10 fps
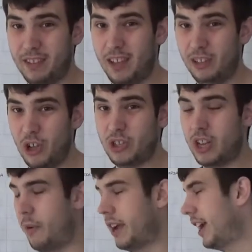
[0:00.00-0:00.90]
a lot
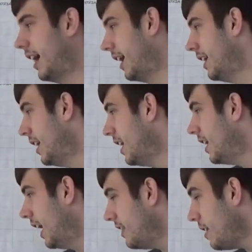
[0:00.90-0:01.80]
slower car.
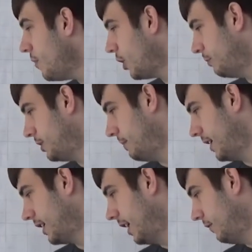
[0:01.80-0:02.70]
And then we come to
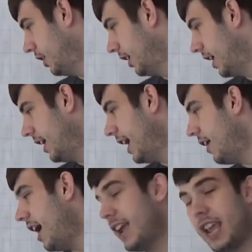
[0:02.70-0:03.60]
Pascal Wehrlein.
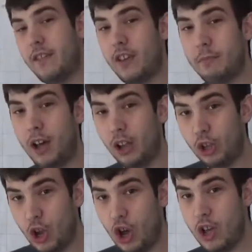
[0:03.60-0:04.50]
Now, I gave him a
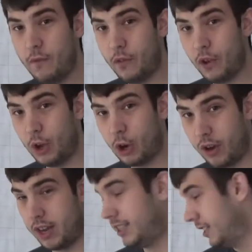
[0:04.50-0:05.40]
lot of
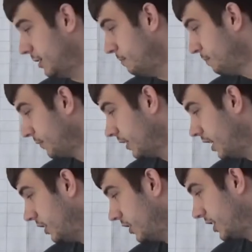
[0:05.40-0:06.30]
criticism
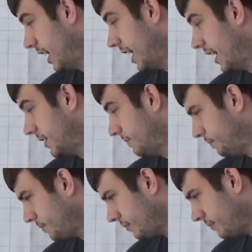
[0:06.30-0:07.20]
at the start.
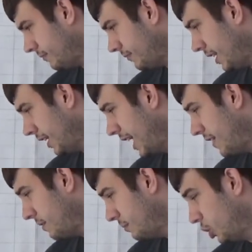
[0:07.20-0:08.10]
I
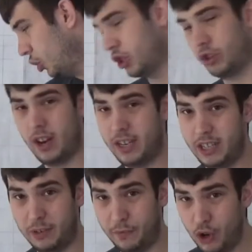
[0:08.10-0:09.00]
gave him tons of
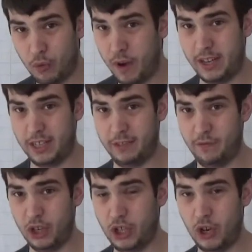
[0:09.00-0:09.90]
criticism for not racing the
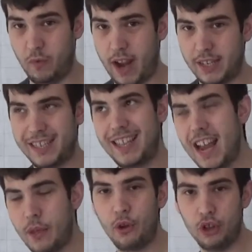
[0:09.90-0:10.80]
first two races.
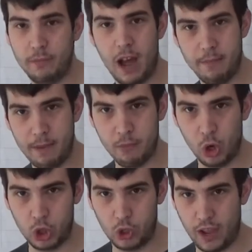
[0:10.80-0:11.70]
Then I thought there might have been
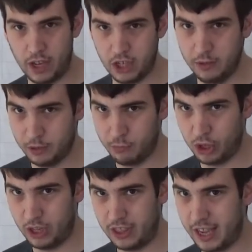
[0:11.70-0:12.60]
more to it in terms of
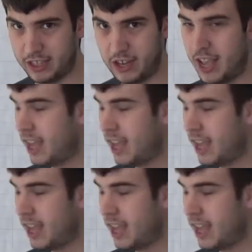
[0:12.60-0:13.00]
money and things.